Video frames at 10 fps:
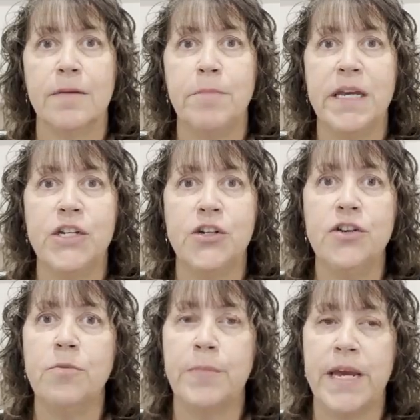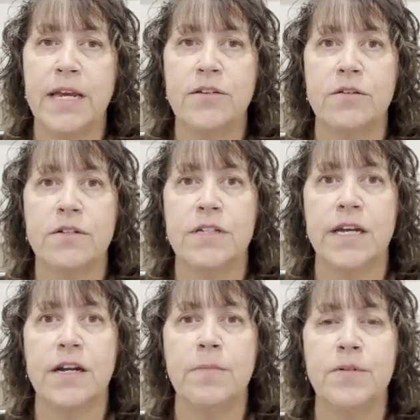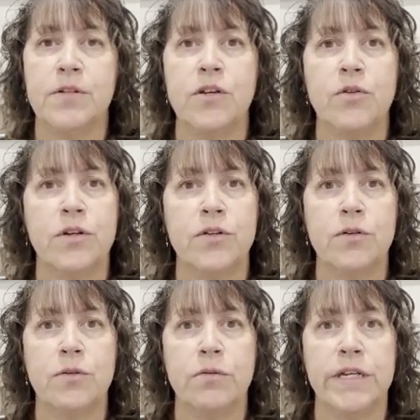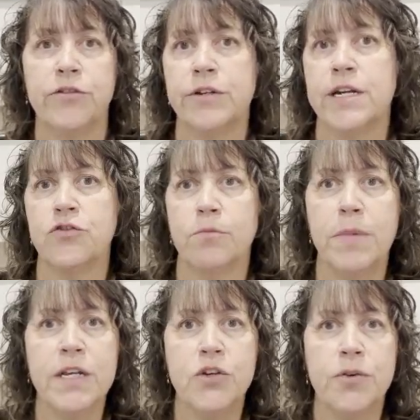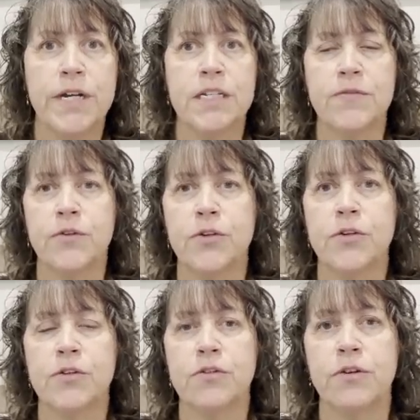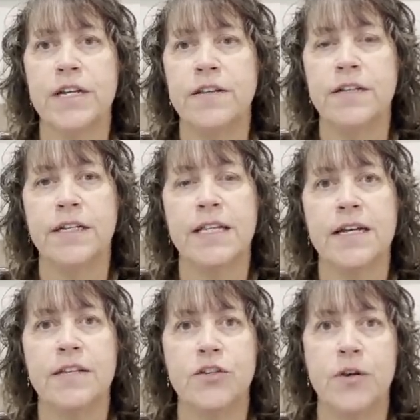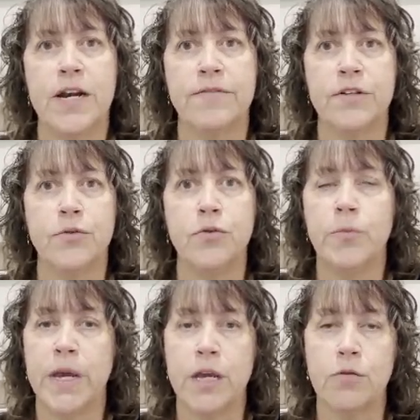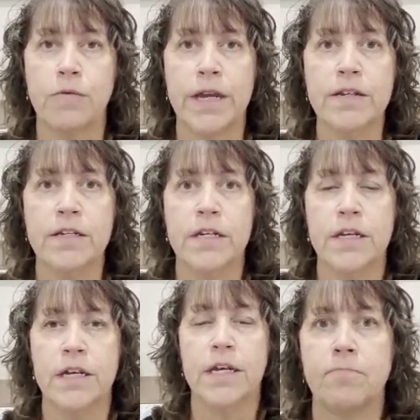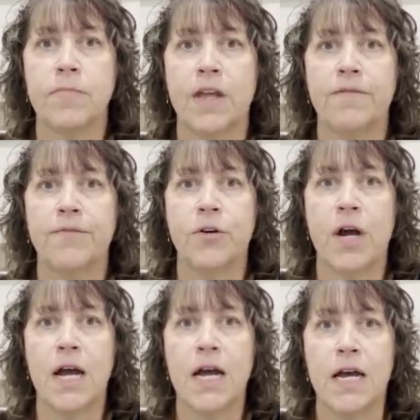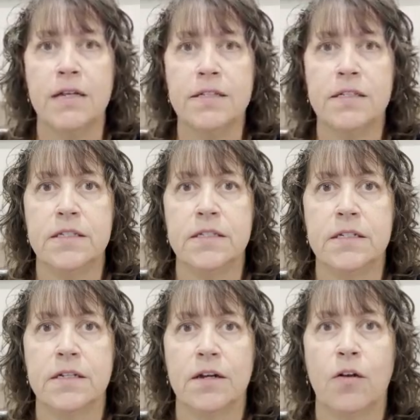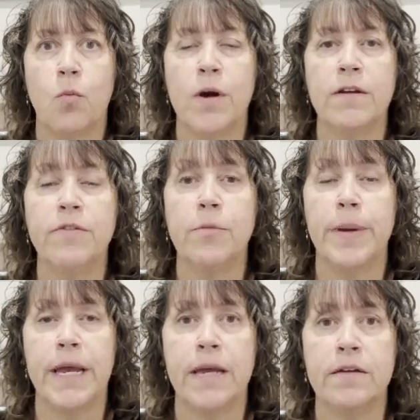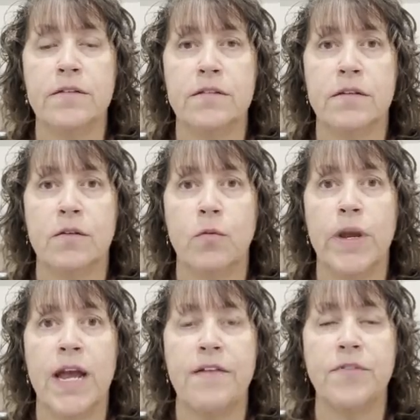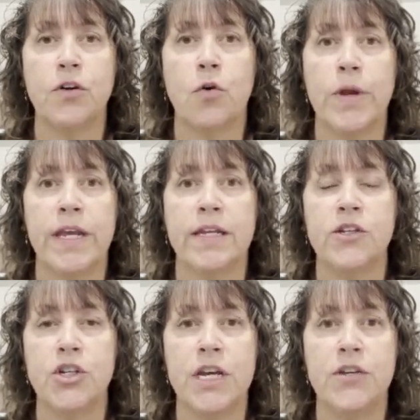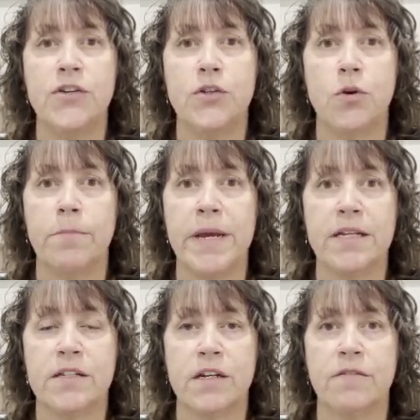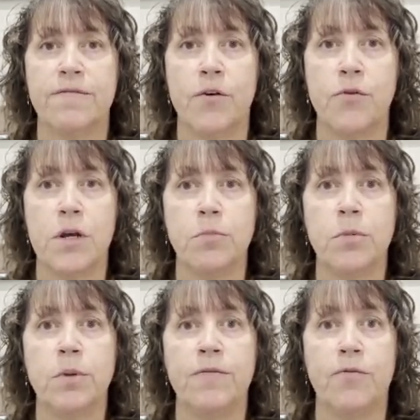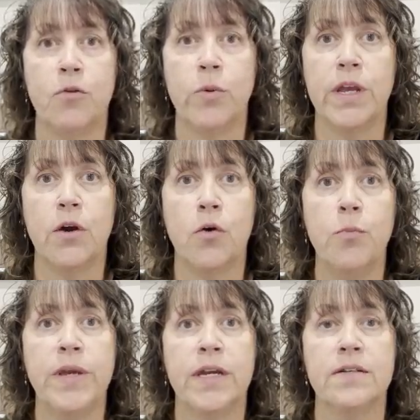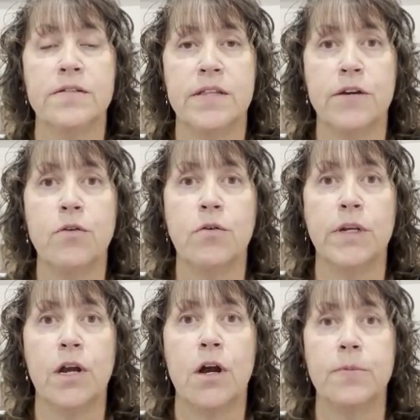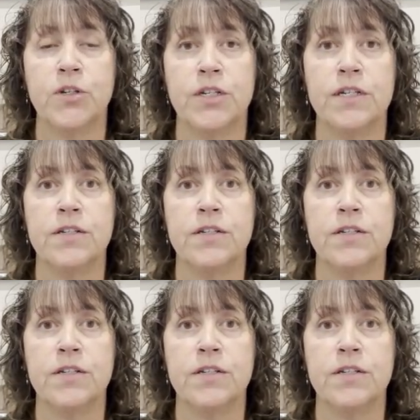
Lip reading: Make sure your banks are set up so that you can do international money transfers or anything like that that you have to do to pay your rent. For us, one of our banks, we have to go in and change it to our Mexican phone number before we go, because their only option is